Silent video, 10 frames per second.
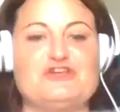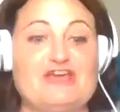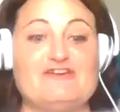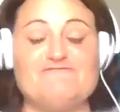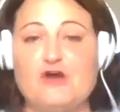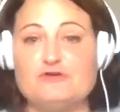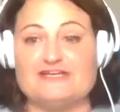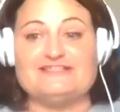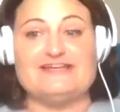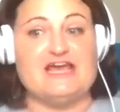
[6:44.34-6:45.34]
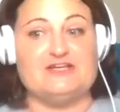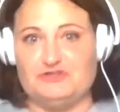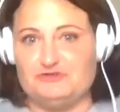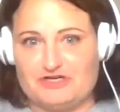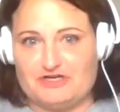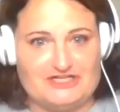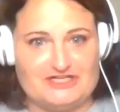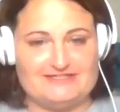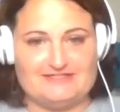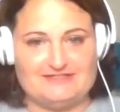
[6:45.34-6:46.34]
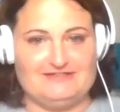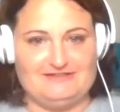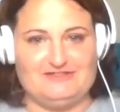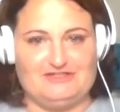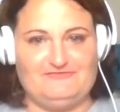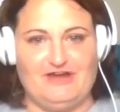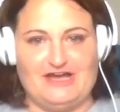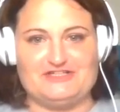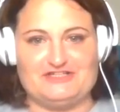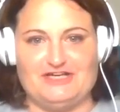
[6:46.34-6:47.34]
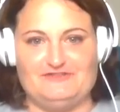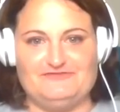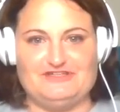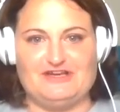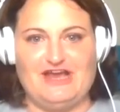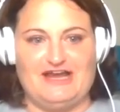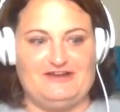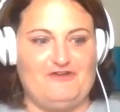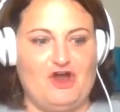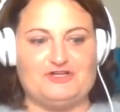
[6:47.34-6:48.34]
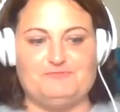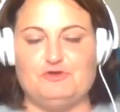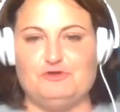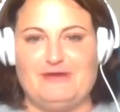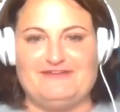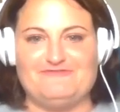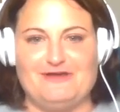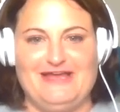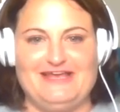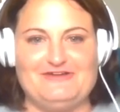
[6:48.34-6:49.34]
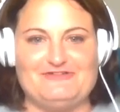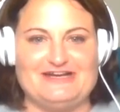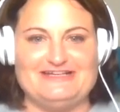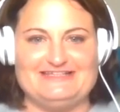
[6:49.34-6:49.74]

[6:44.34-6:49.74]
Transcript: you get focused in, do you find yourself kind of hard to pull away from it, or